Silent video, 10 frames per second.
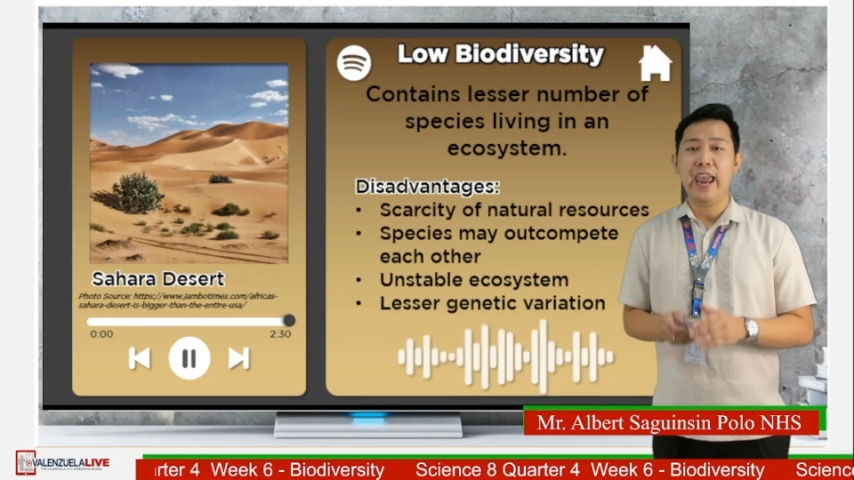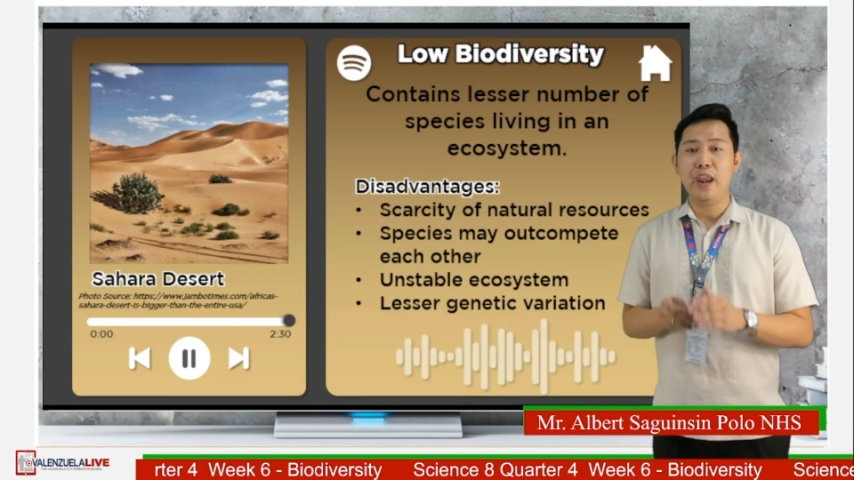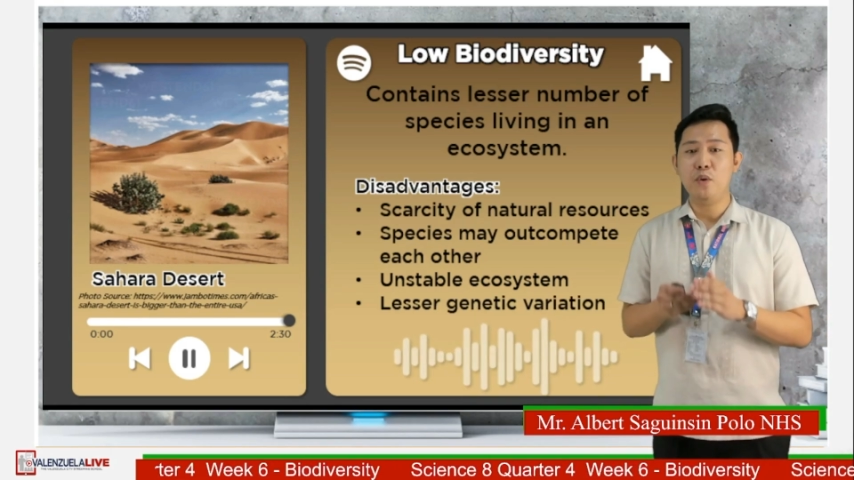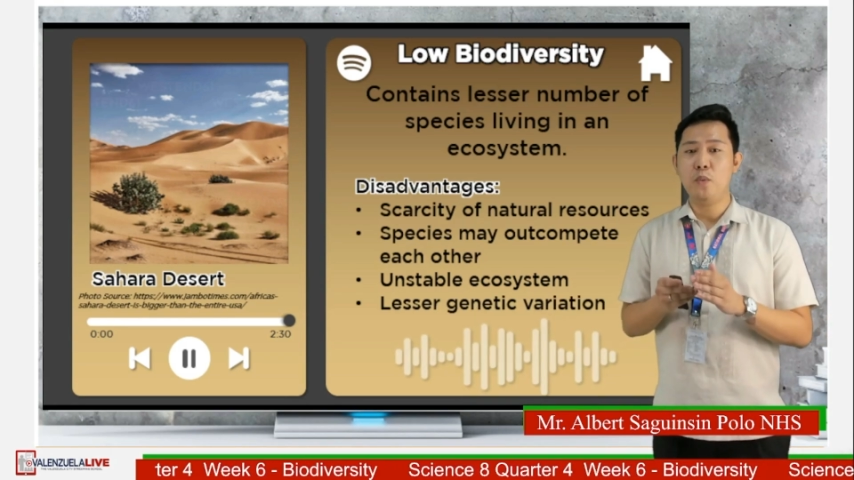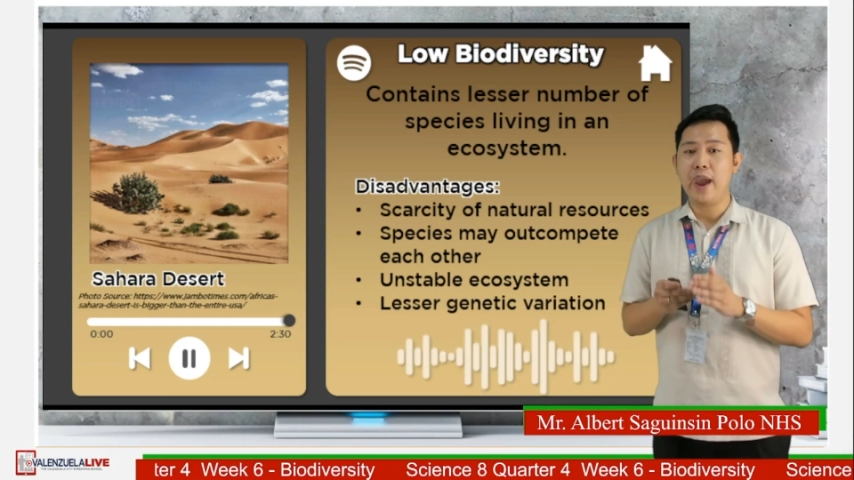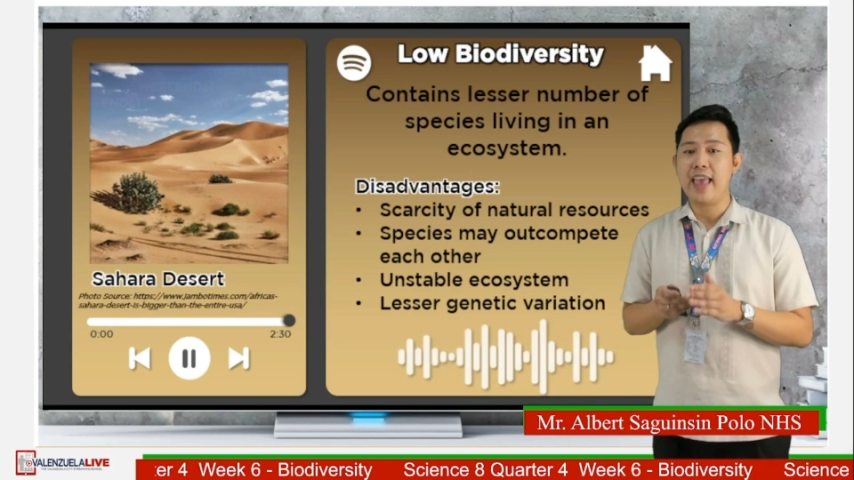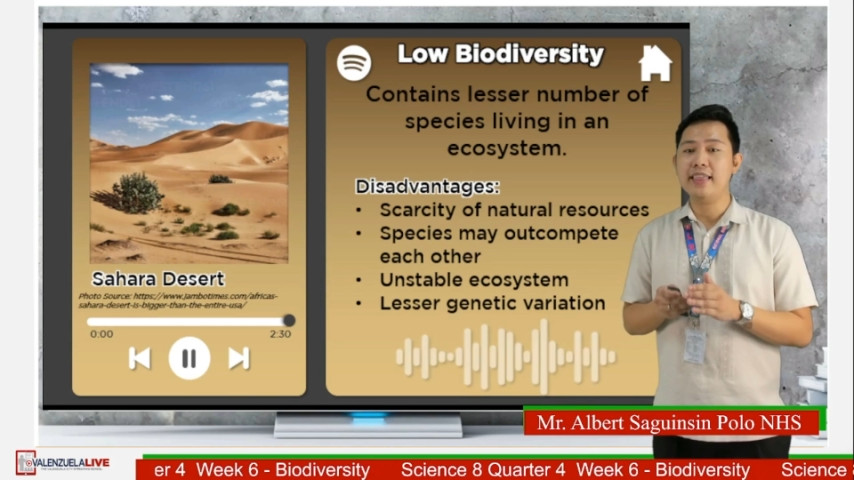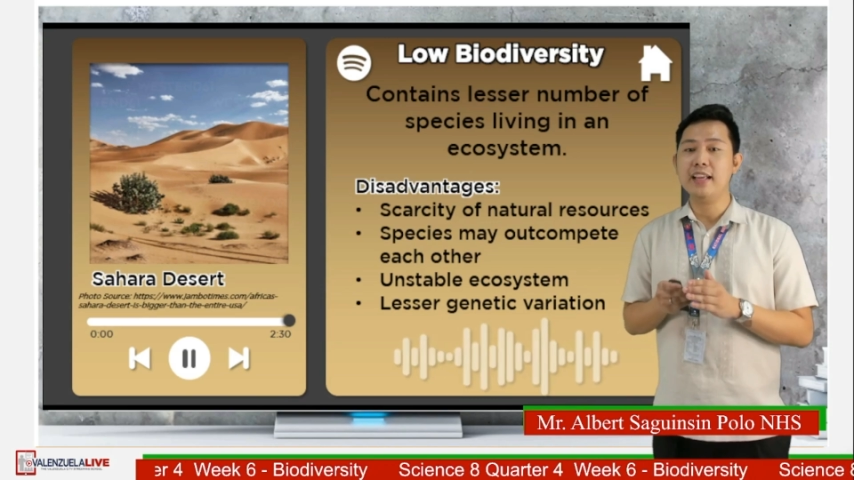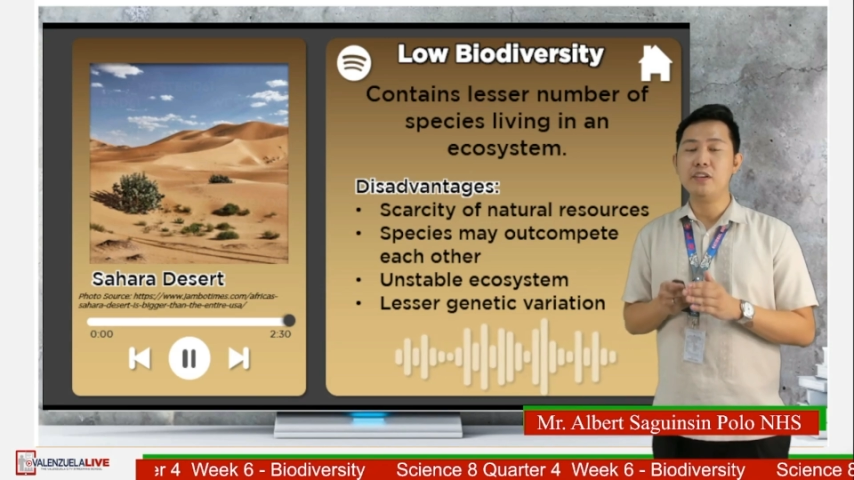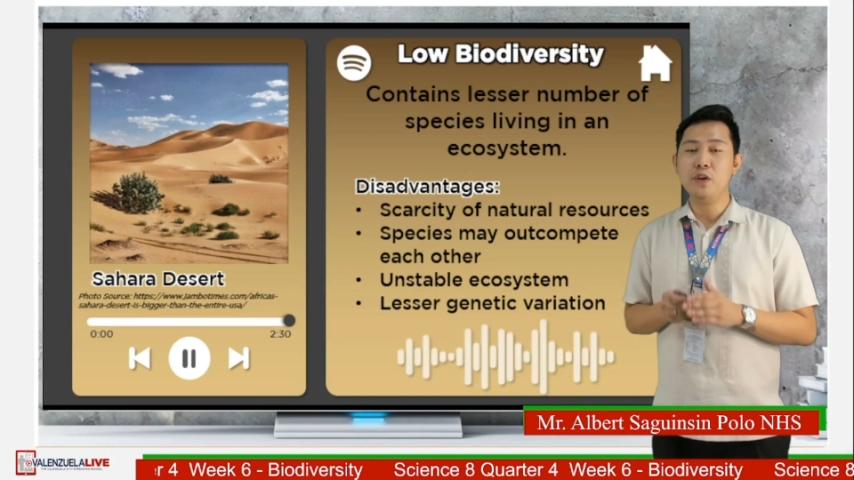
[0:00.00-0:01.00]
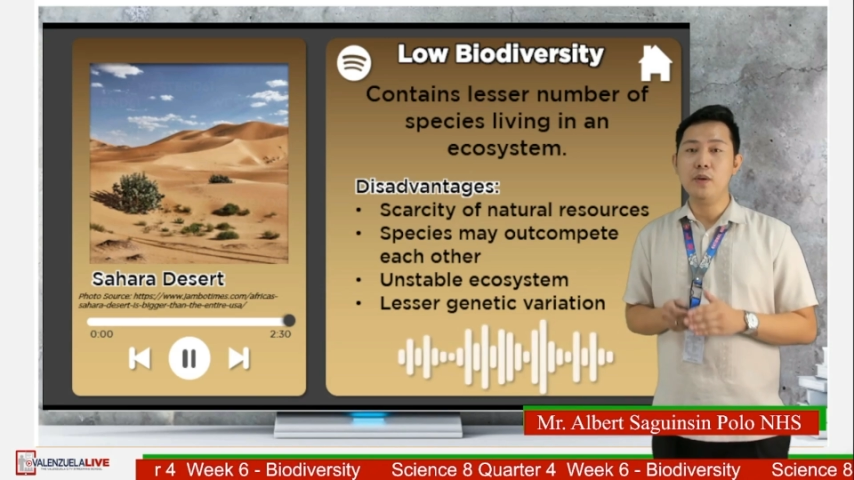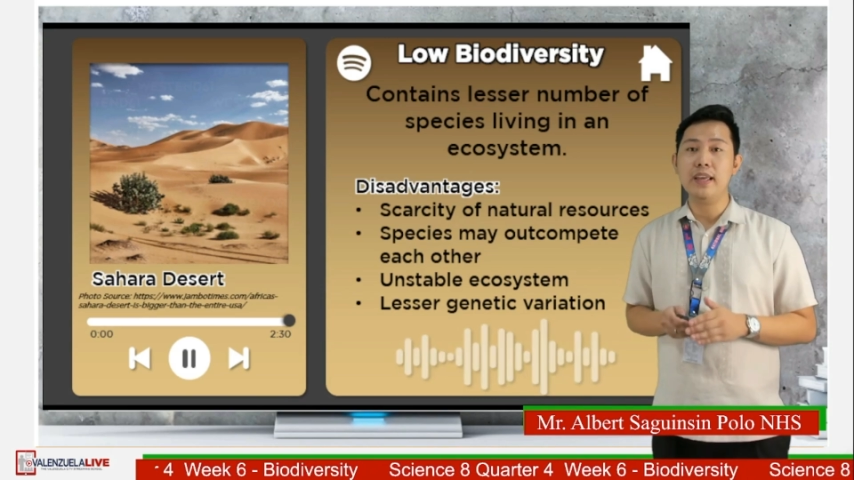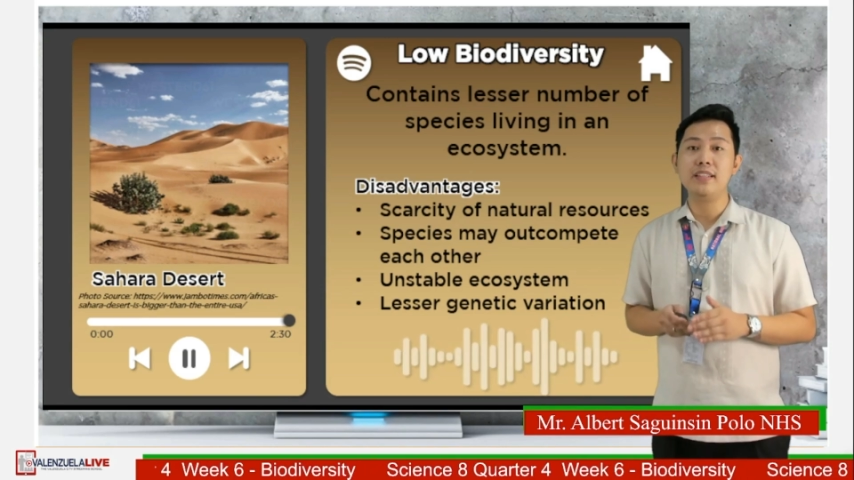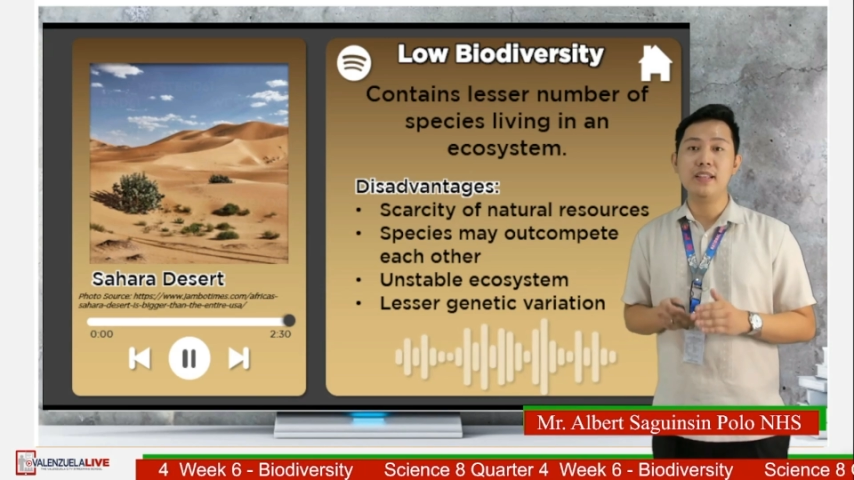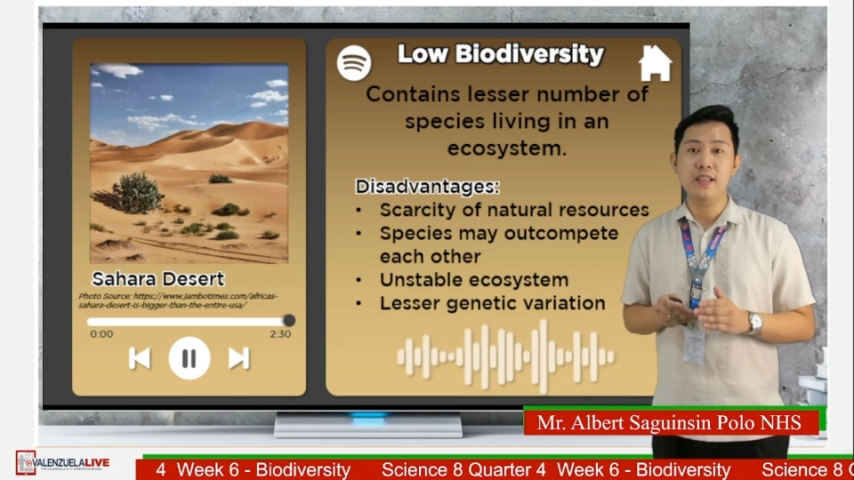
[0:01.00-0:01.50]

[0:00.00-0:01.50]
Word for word: and when that role is